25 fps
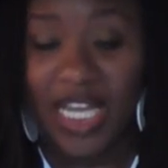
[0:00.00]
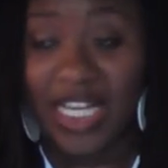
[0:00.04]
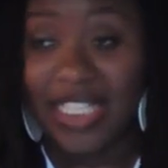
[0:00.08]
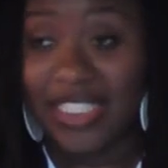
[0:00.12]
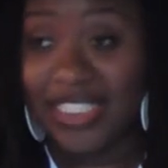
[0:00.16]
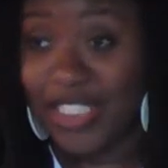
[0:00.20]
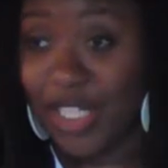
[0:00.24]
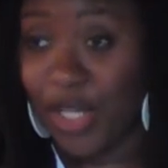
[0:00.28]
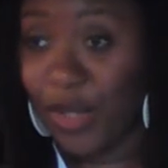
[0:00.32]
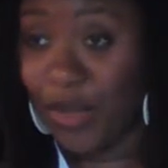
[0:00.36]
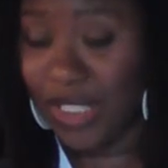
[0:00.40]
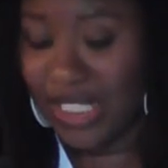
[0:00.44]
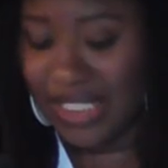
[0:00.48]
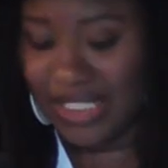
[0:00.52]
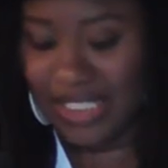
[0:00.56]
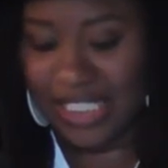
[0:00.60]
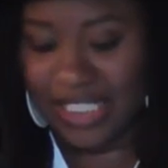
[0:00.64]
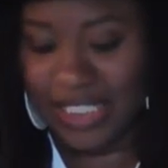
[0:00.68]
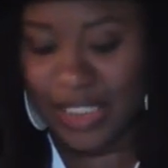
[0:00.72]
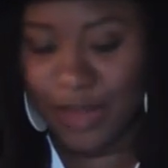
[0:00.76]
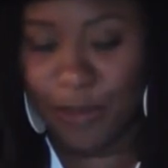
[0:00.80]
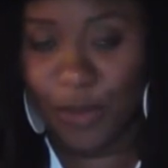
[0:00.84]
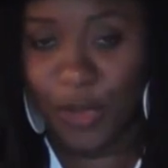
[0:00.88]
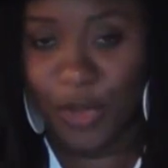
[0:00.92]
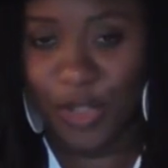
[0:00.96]
So let's
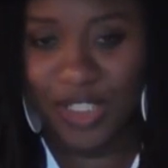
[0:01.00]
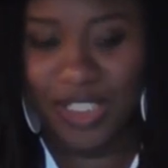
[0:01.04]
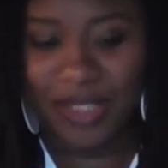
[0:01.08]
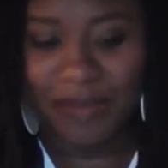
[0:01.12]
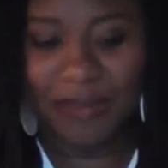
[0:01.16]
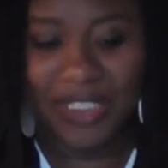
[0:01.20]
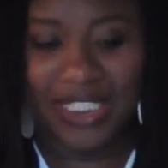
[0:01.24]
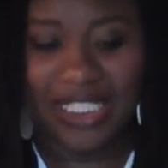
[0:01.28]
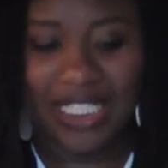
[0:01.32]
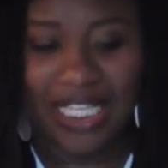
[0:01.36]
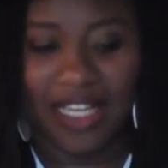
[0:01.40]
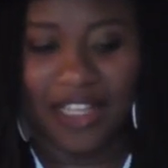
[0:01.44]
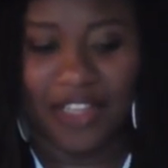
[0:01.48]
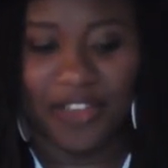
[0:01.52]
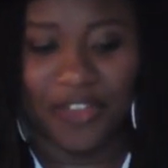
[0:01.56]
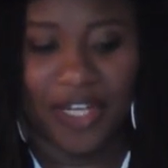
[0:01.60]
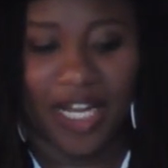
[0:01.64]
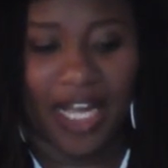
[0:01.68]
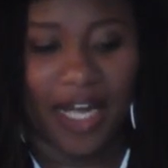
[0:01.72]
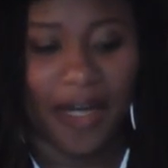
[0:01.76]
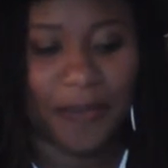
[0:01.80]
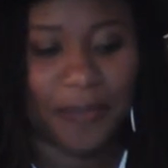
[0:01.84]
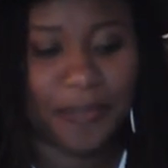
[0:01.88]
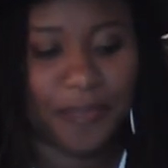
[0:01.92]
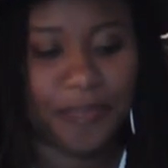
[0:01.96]
explore them together
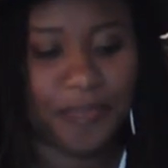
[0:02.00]
now.